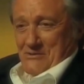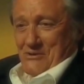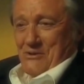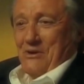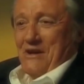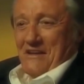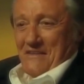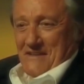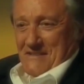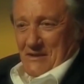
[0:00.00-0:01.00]
the
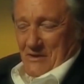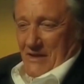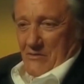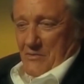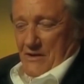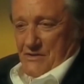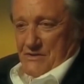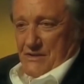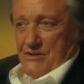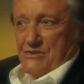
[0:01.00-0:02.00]
A-Team during the latter
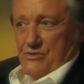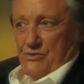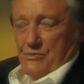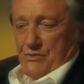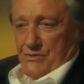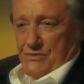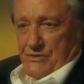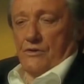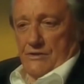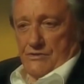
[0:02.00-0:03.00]
half of the series.
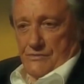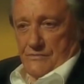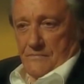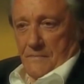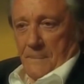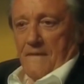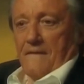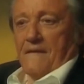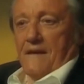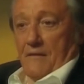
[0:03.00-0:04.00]
Stockwell was
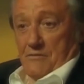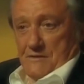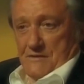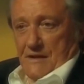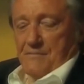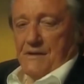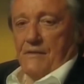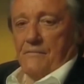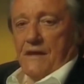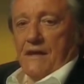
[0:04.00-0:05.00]
a no-nonsense
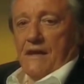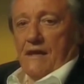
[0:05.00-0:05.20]
military